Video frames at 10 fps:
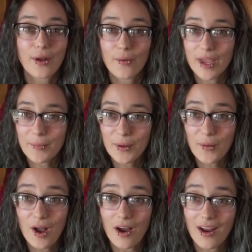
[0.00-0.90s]
Don't get me
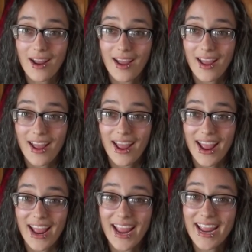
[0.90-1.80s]
wrong.
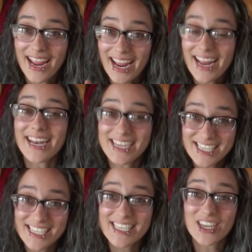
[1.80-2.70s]
It
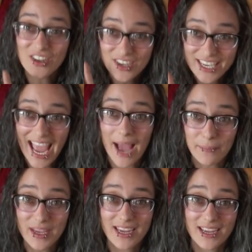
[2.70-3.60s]
is still
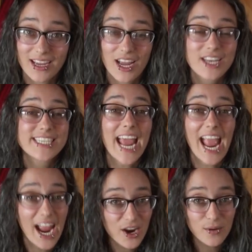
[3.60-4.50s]
gappy,
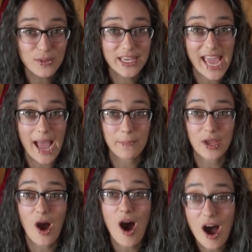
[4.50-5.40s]
terribly
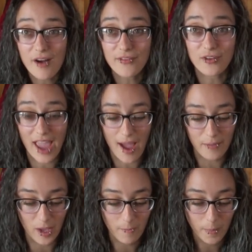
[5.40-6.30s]
gappy, awful
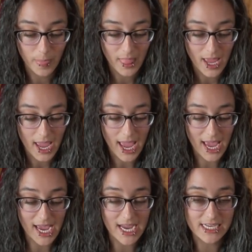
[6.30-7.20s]
gappy.
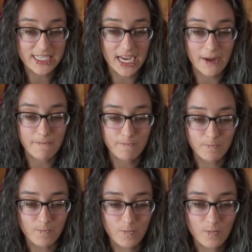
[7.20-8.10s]
And
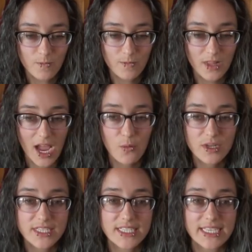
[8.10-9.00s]
I
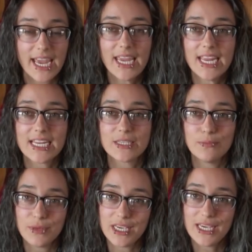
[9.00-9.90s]
would say it
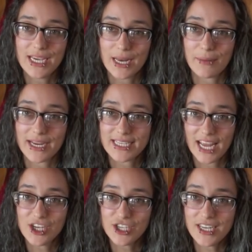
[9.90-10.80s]
is me and my
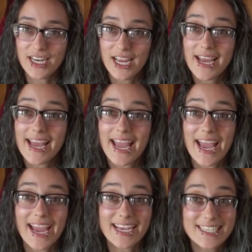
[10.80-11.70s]
tension,
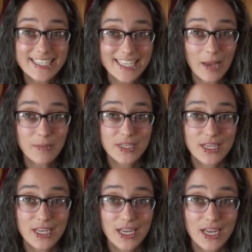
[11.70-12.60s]

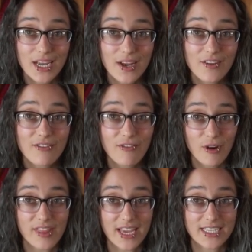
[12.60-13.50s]
except
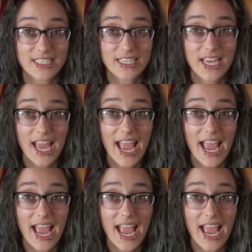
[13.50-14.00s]
for this.